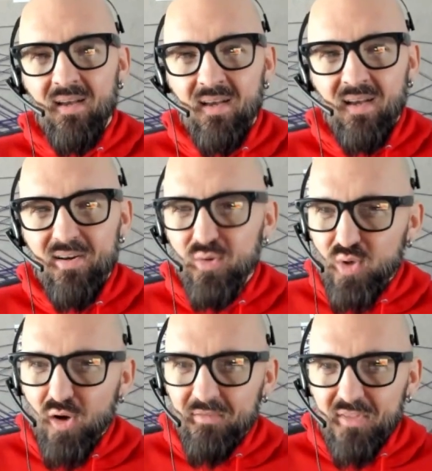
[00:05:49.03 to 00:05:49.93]
I don't
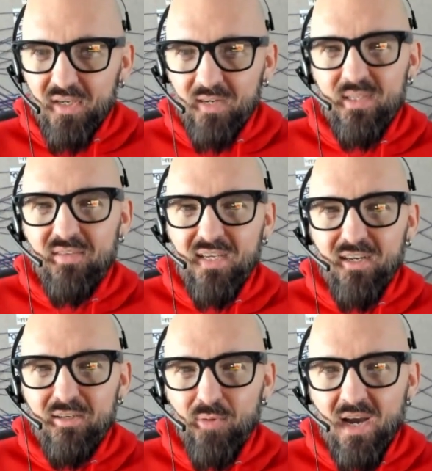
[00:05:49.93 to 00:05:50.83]
know if they'll get rid of
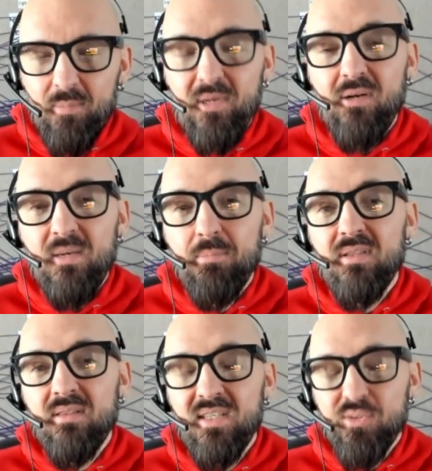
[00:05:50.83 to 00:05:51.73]
Garrett Bradbury,
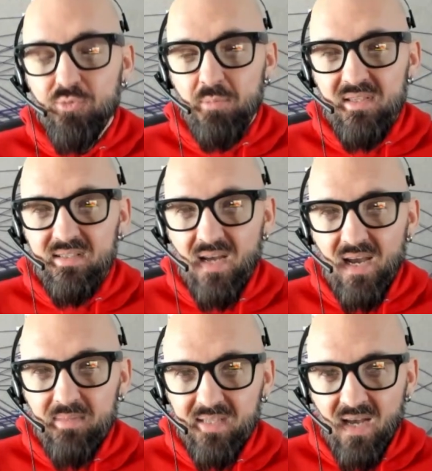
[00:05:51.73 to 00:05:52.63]
but this would be the
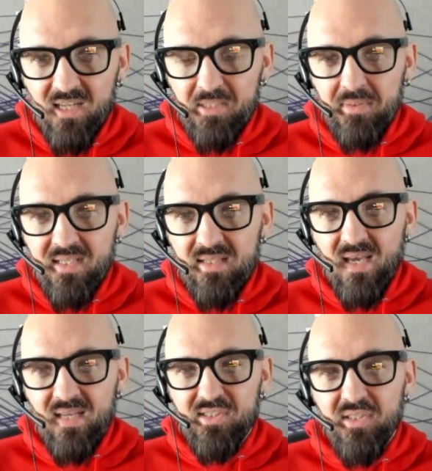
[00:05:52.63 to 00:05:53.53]
time to contemplate
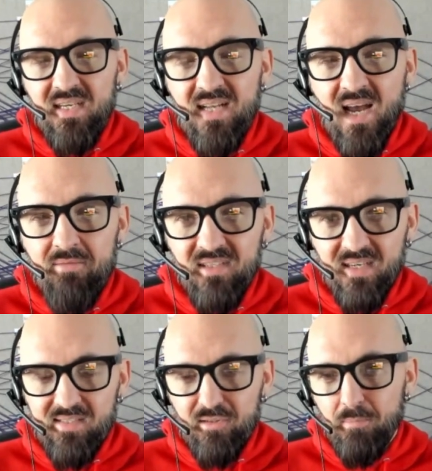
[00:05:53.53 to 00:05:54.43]
that, so he'd have a
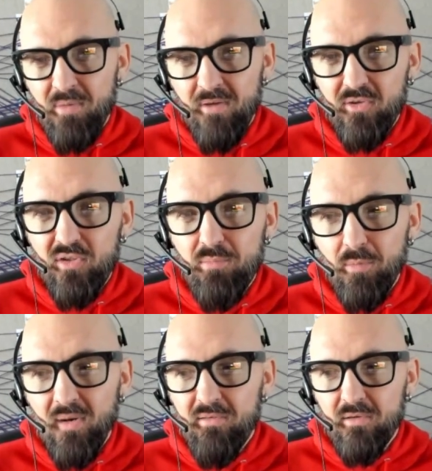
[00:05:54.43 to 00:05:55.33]
nice little buffer to
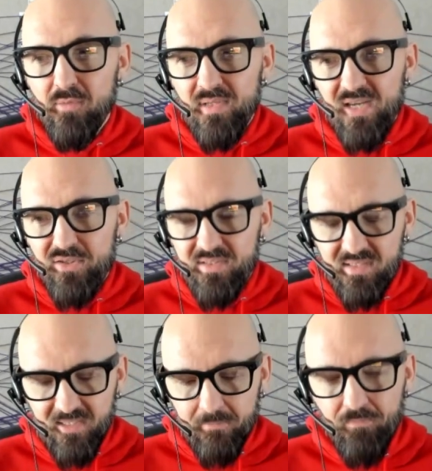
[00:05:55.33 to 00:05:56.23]
prepare for free
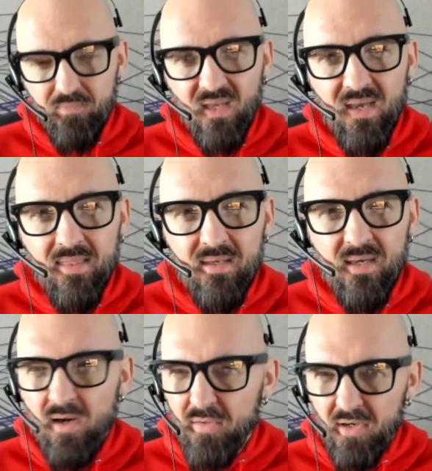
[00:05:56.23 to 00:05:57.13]
agency. And
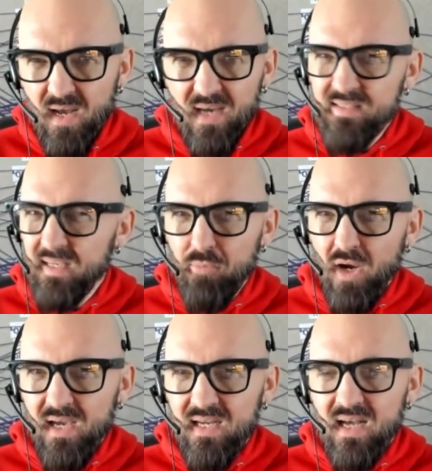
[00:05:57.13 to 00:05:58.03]
then other guys like
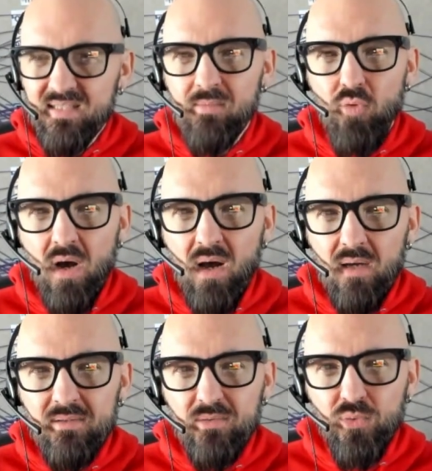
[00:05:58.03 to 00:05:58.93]
Brian
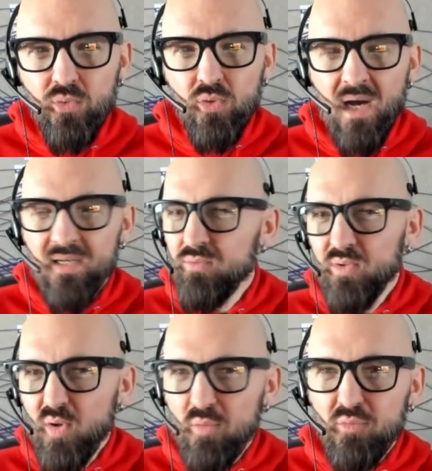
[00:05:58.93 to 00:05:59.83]
Asamoah, who I don't
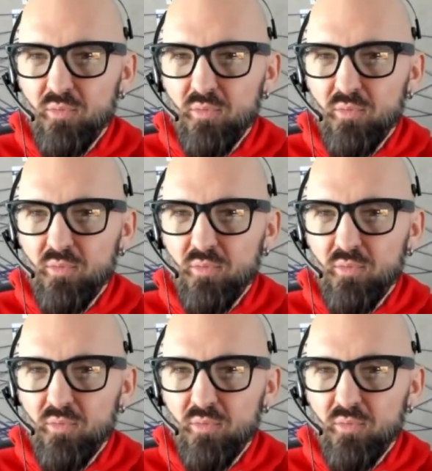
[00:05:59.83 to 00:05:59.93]
know will be